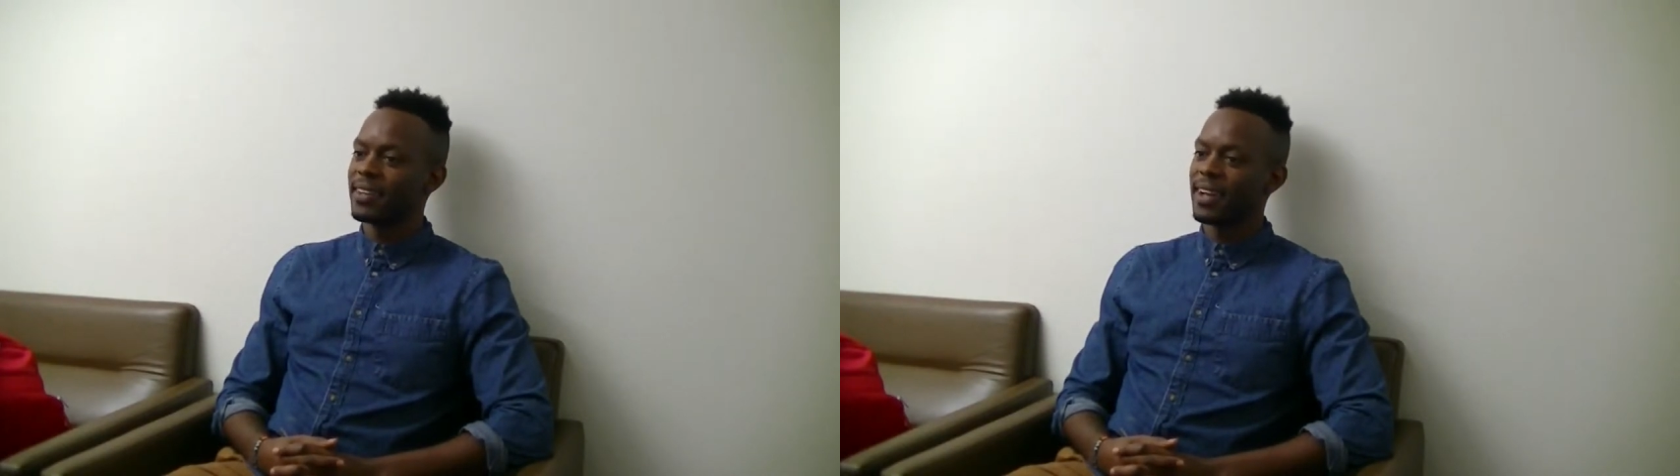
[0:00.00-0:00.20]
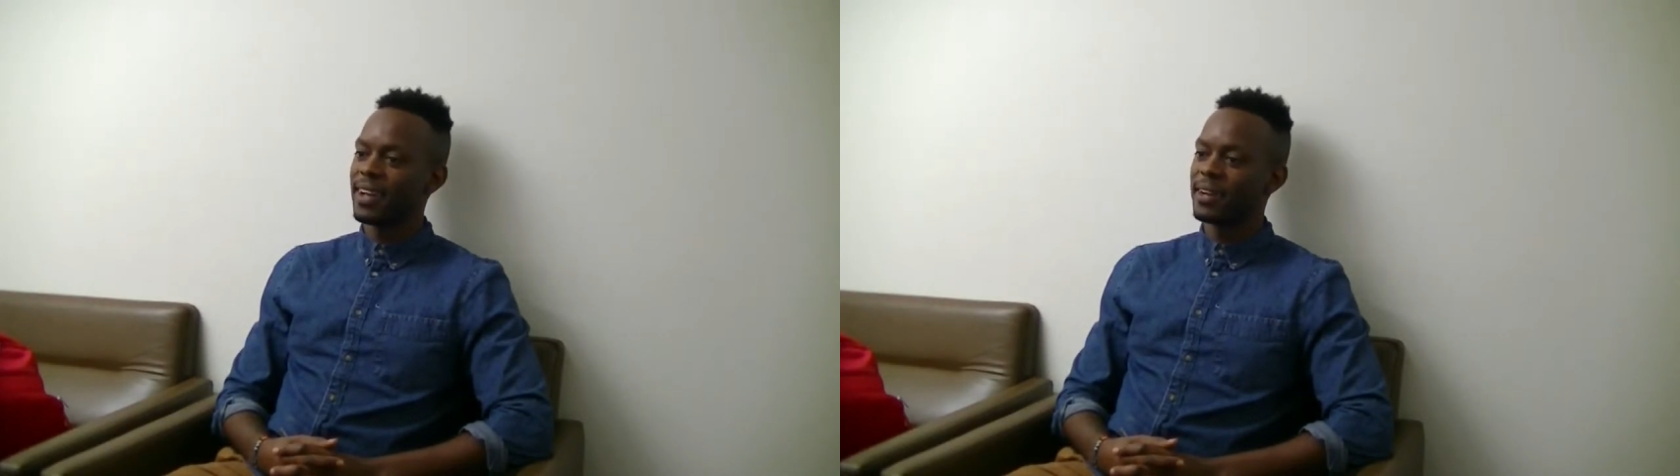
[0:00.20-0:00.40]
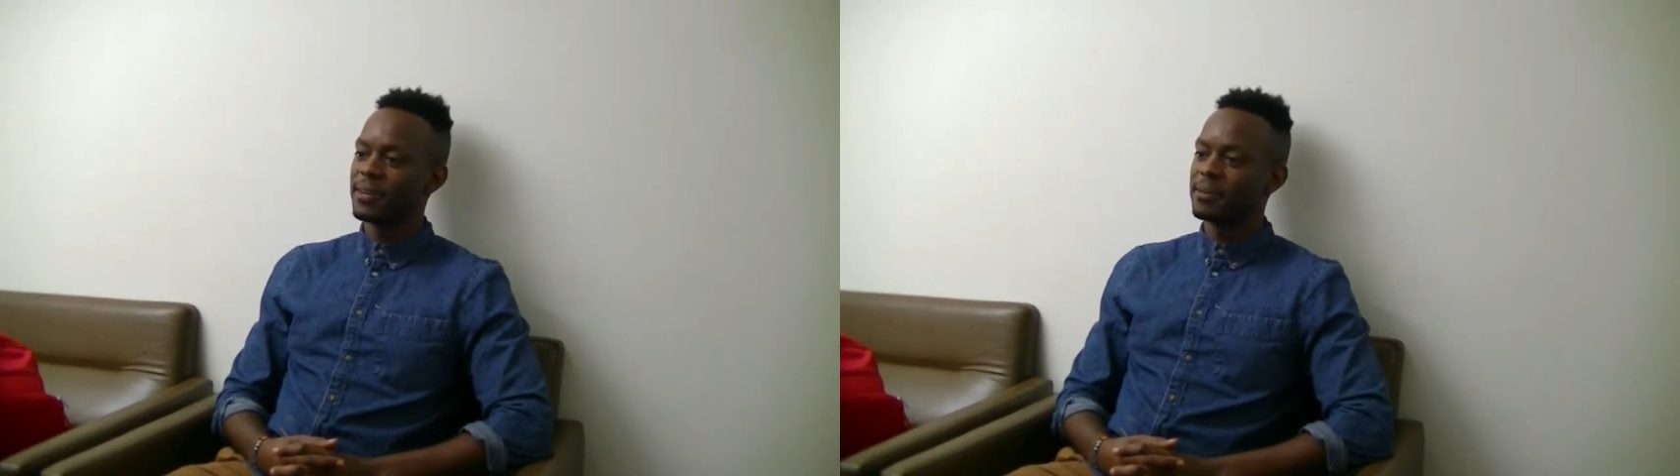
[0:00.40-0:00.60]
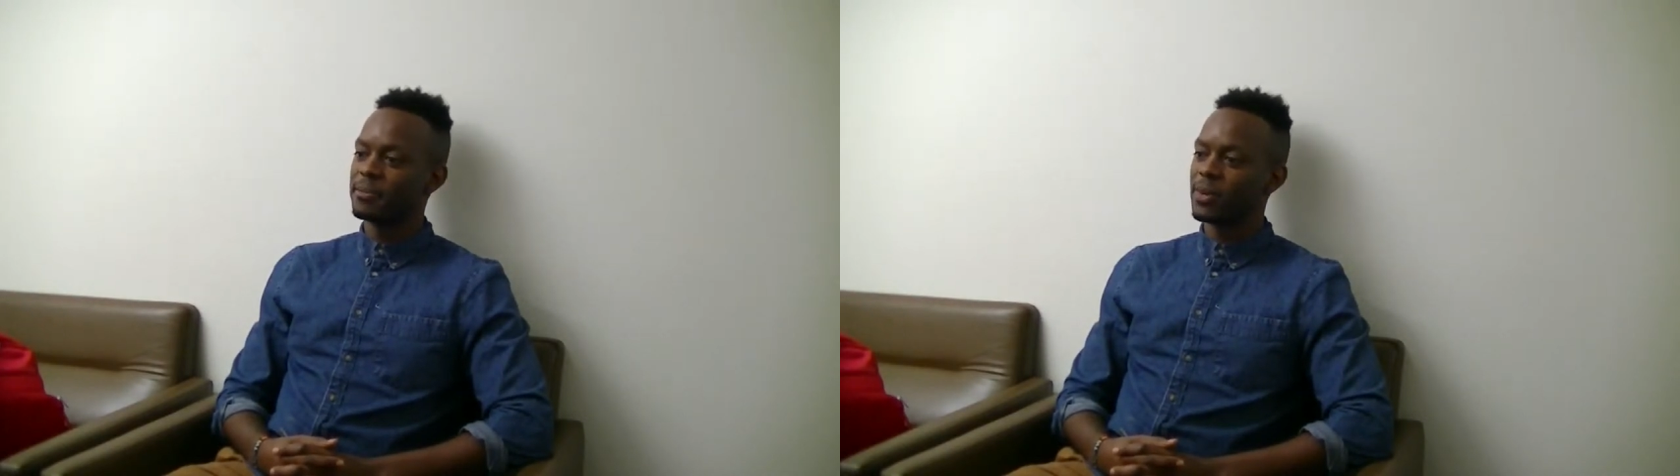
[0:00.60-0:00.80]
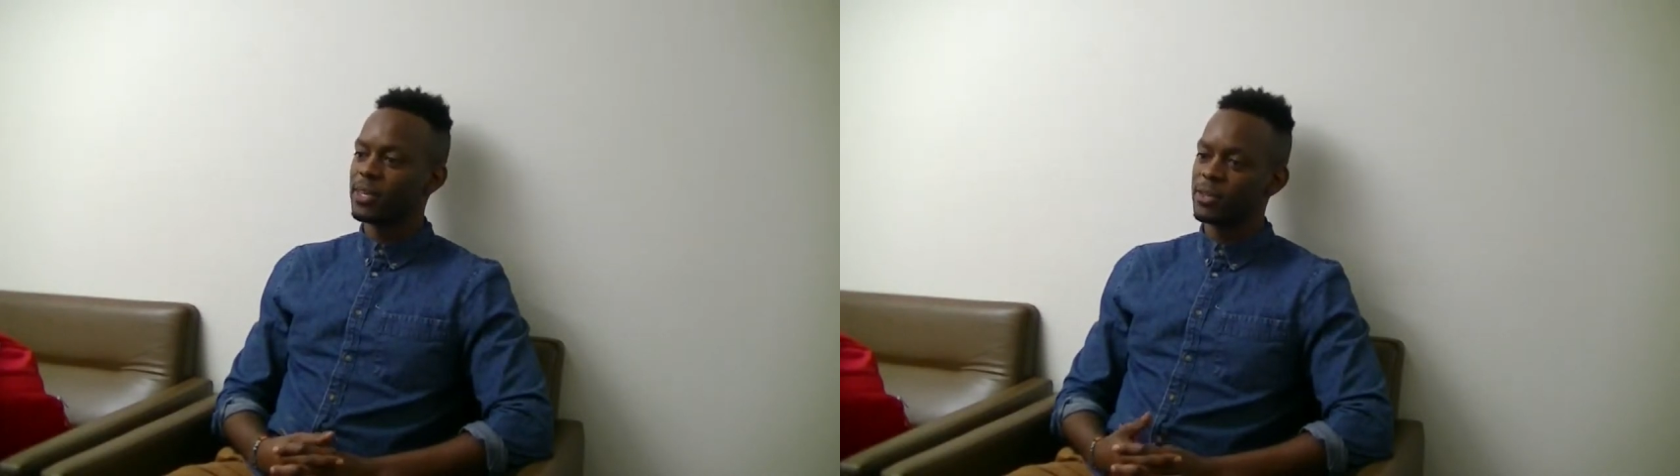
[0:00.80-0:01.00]

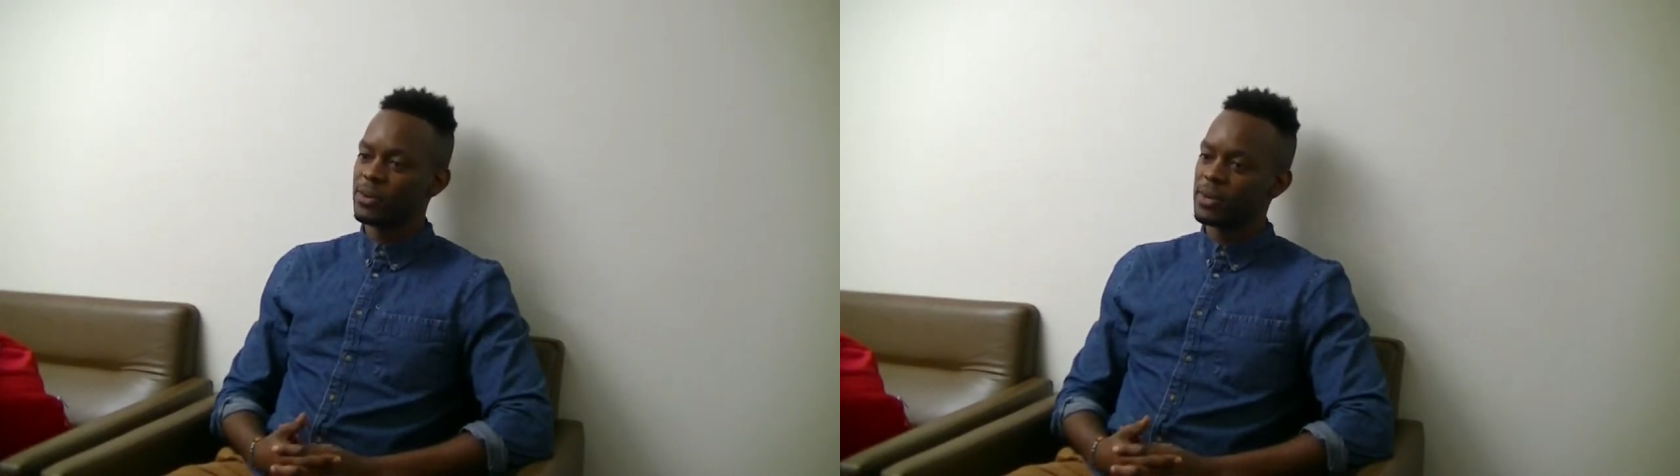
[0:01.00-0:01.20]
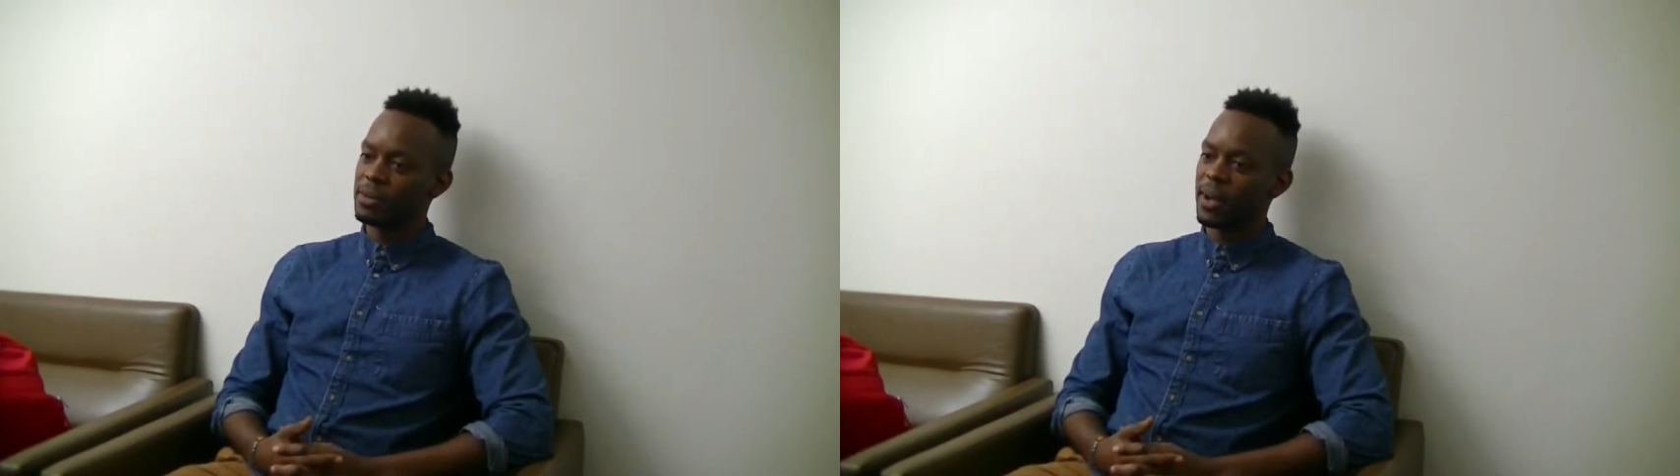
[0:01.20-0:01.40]
Um, went to school in